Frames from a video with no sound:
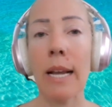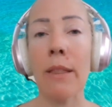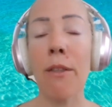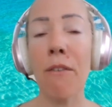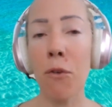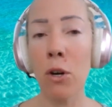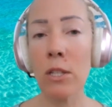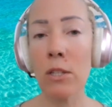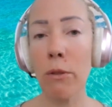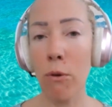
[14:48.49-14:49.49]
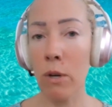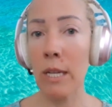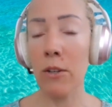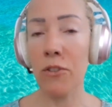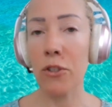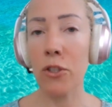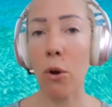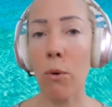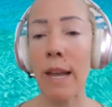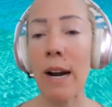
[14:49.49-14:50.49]
The first 30 years or
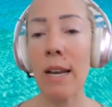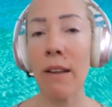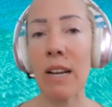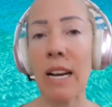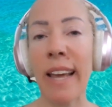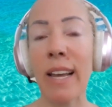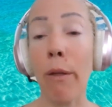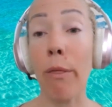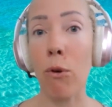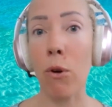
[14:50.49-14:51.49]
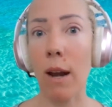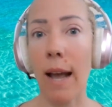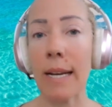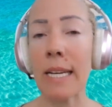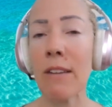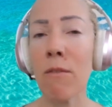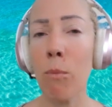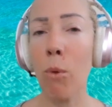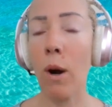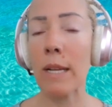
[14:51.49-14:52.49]
so, they are living like a third line, and even
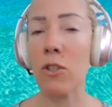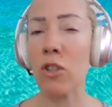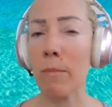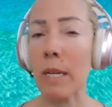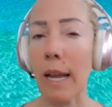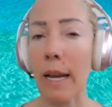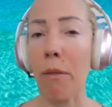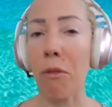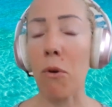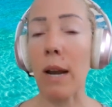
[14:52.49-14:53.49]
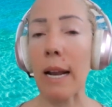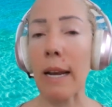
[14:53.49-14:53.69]
more extremely like a third line.